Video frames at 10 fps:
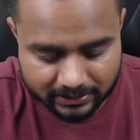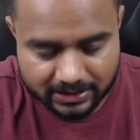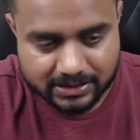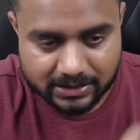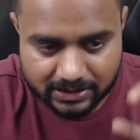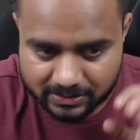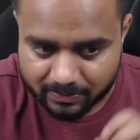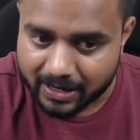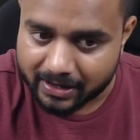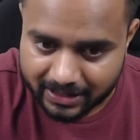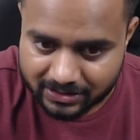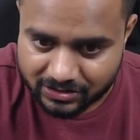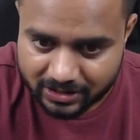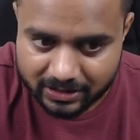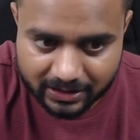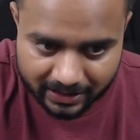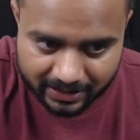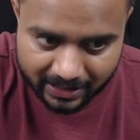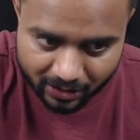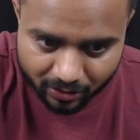this is my red chain,
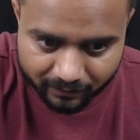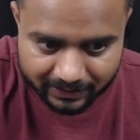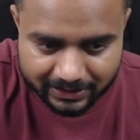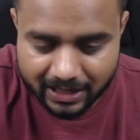and along with that,